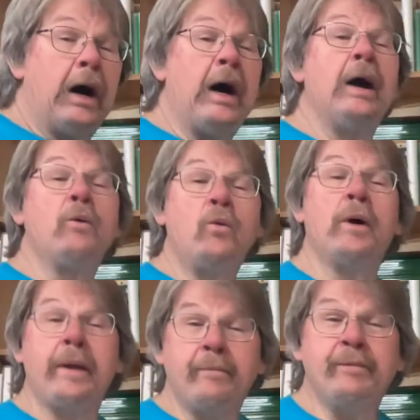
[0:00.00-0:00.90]
I
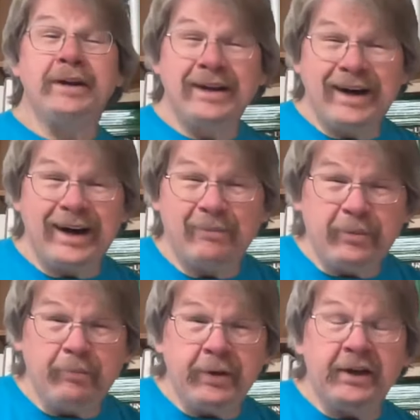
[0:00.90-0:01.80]
would have been up
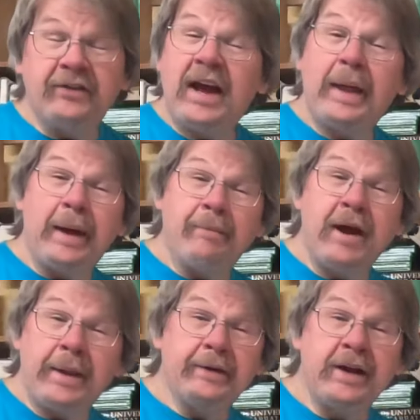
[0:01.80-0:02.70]
a piece had I
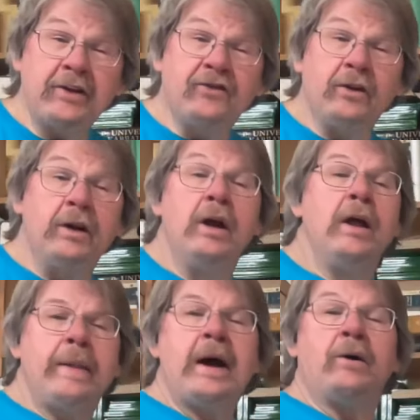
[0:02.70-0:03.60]
paid attention.
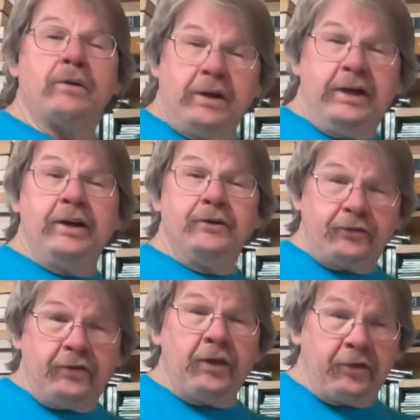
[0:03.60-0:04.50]
Now,
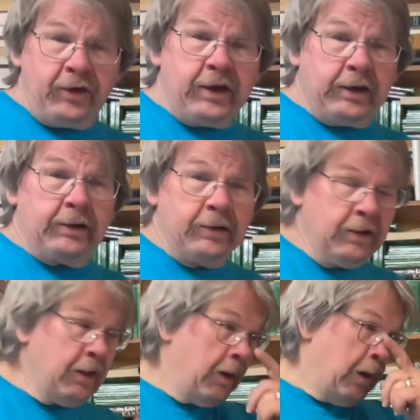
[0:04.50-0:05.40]
here's the thing
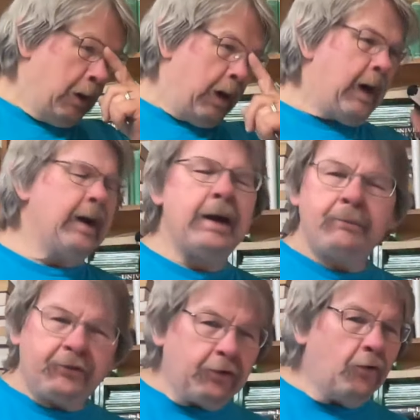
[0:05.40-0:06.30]
I am
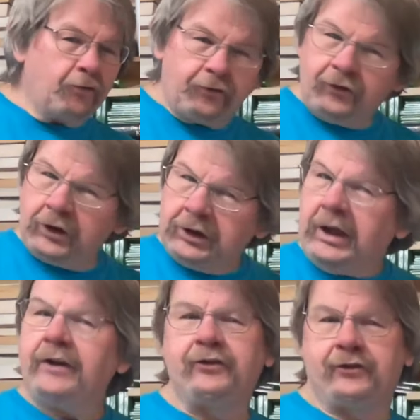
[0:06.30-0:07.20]
so
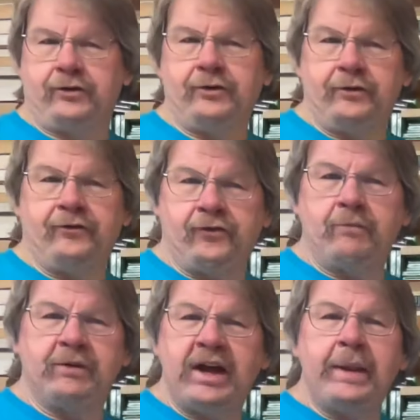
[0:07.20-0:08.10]
flustered
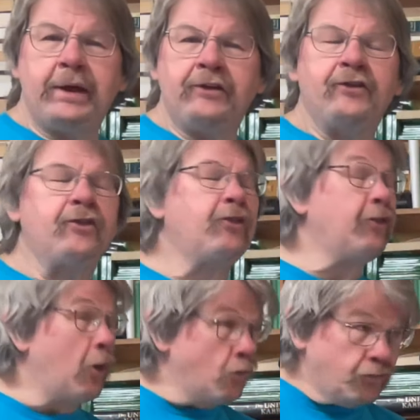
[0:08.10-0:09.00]
from getting
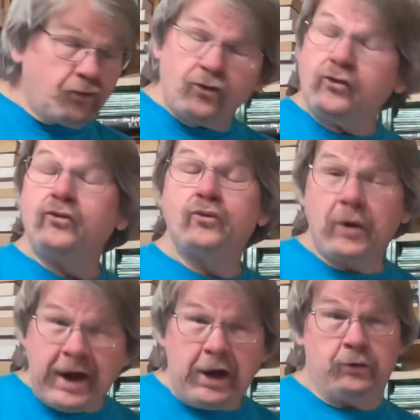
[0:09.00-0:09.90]
so
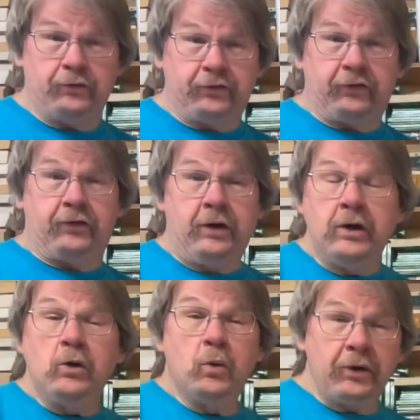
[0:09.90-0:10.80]
trounced
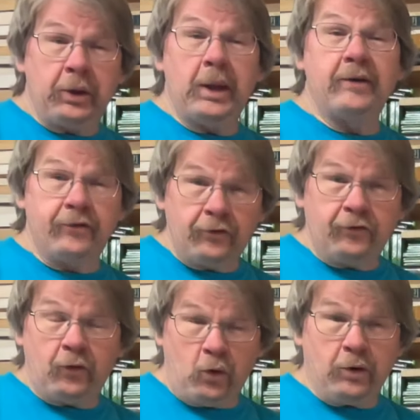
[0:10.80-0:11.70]
with level
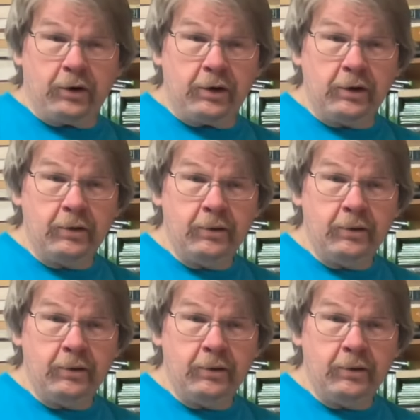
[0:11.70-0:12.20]
four.